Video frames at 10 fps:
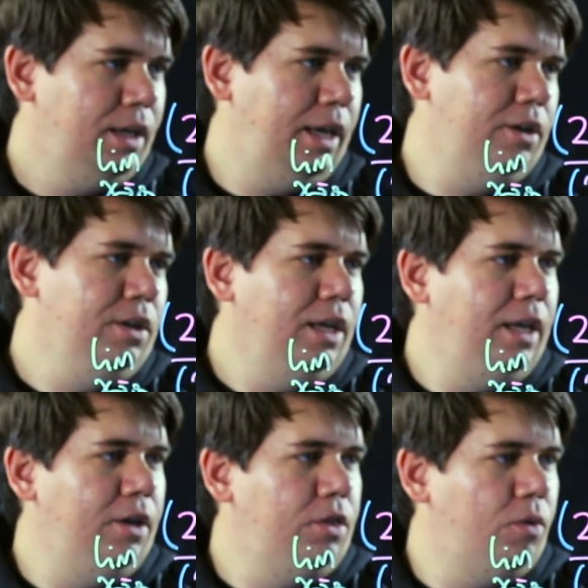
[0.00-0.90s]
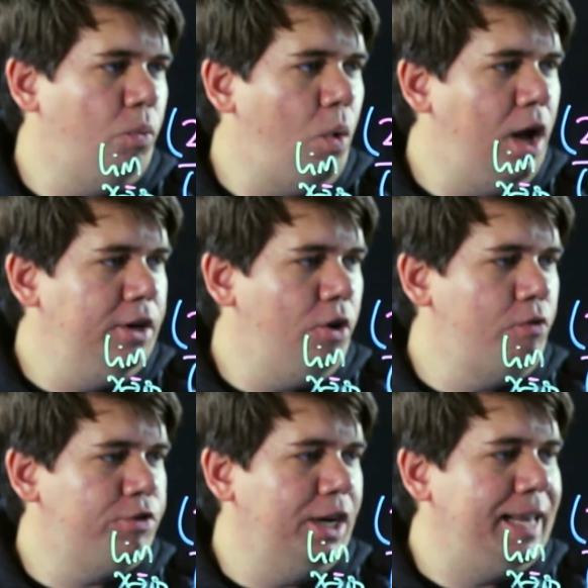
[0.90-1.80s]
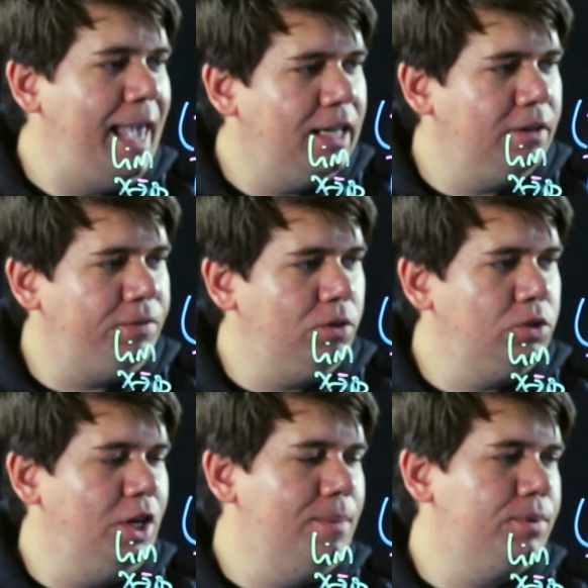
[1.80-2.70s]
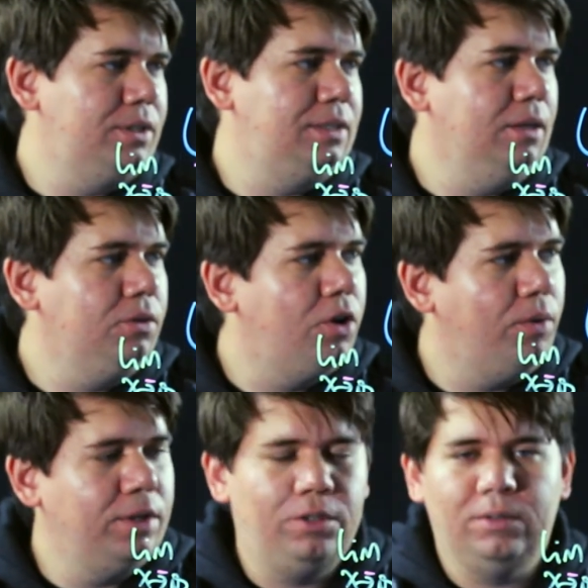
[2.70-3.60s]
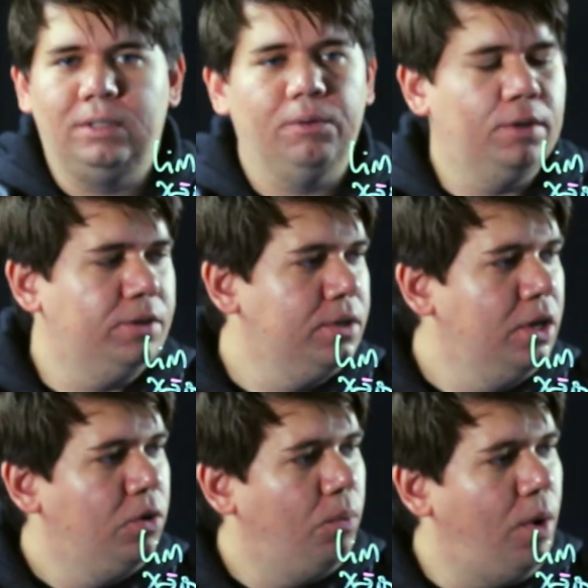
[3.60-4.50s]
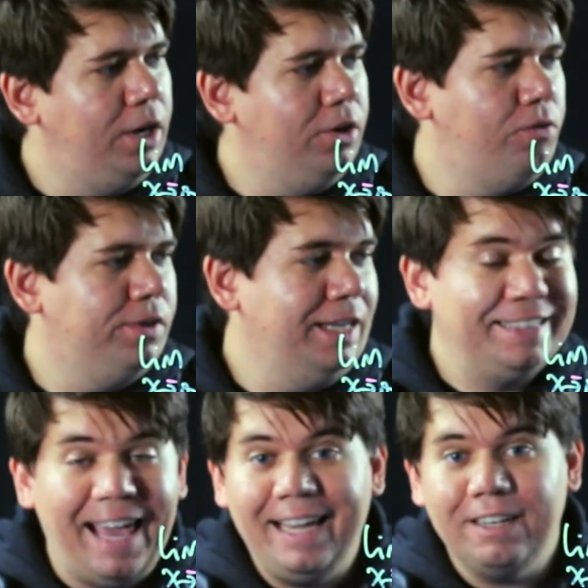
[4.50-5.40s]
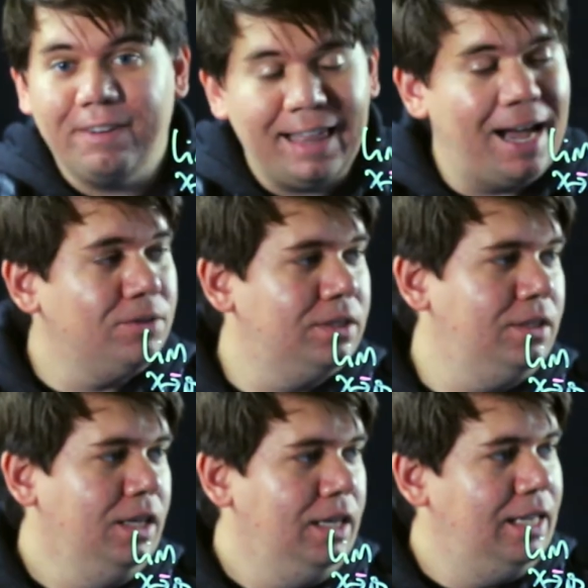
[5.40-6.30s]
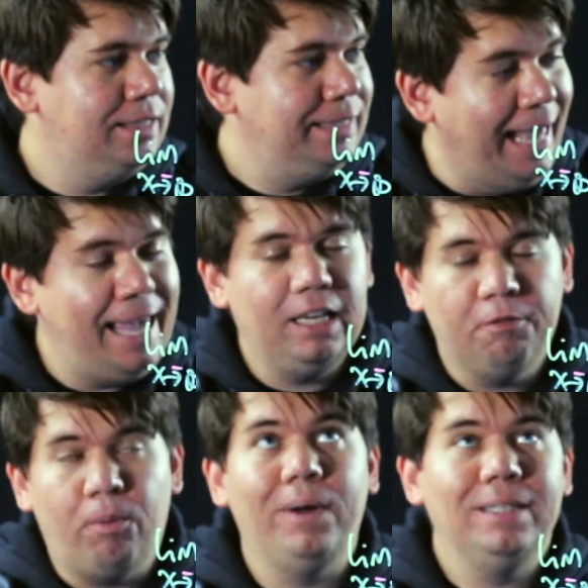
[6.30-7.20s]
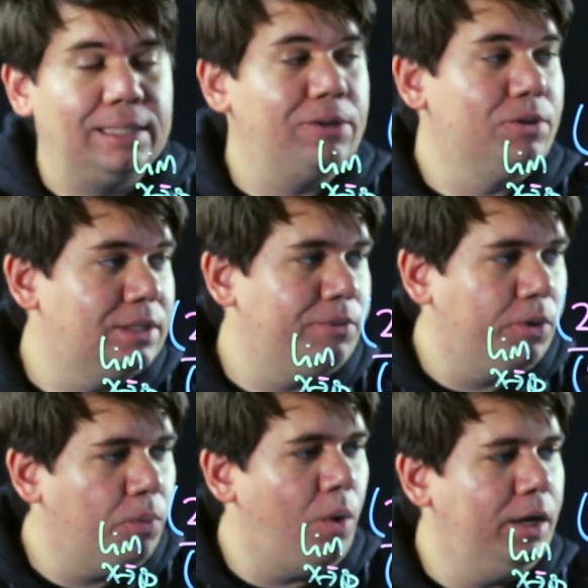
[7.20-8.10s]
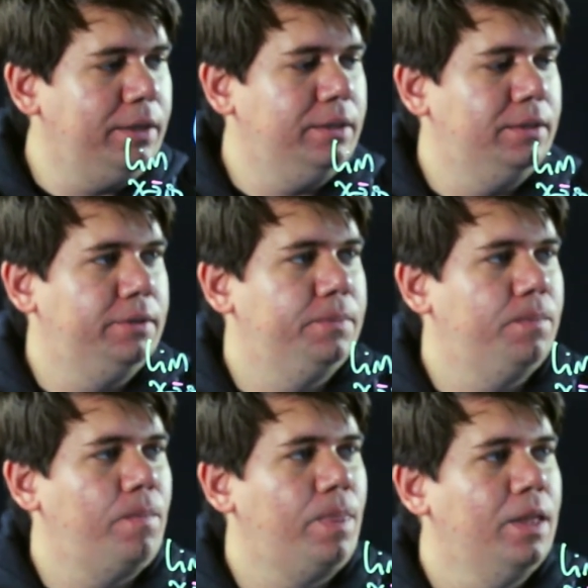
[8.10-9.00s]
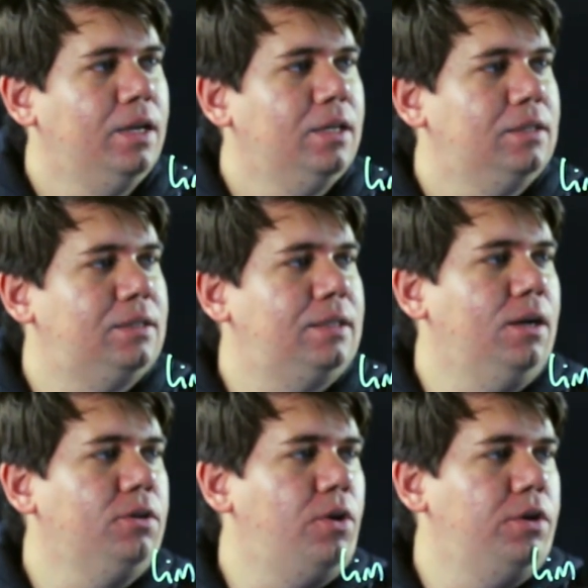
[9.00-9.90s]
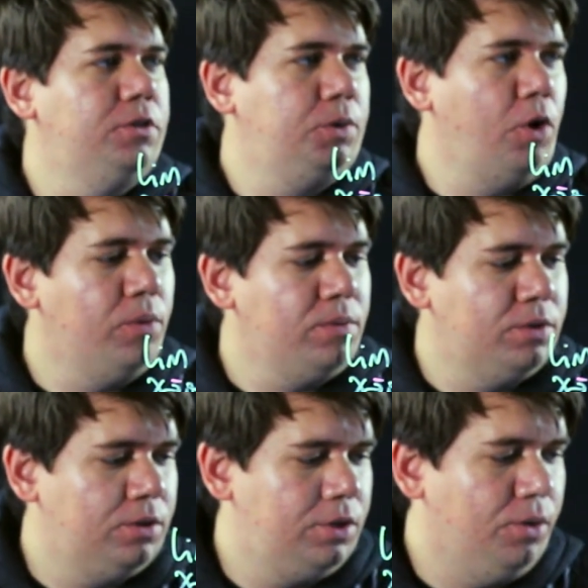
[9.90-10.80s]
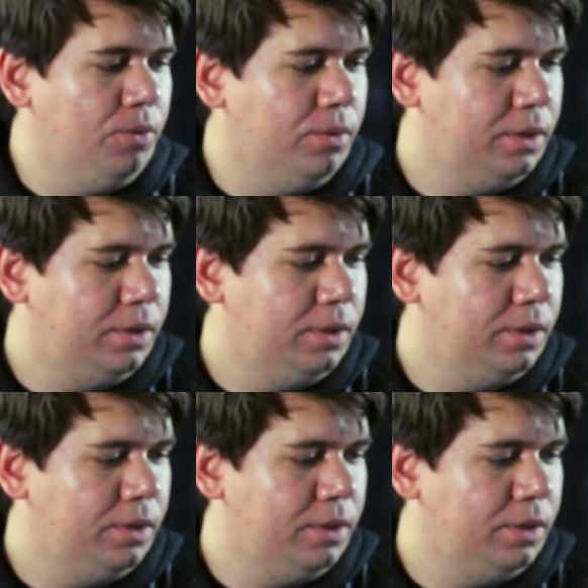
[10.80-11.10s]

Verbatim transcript: Here the 1 over a negative huge number is still going to 0. 1 over like negative 1,000 is negative 0.001. still going to just go to 2.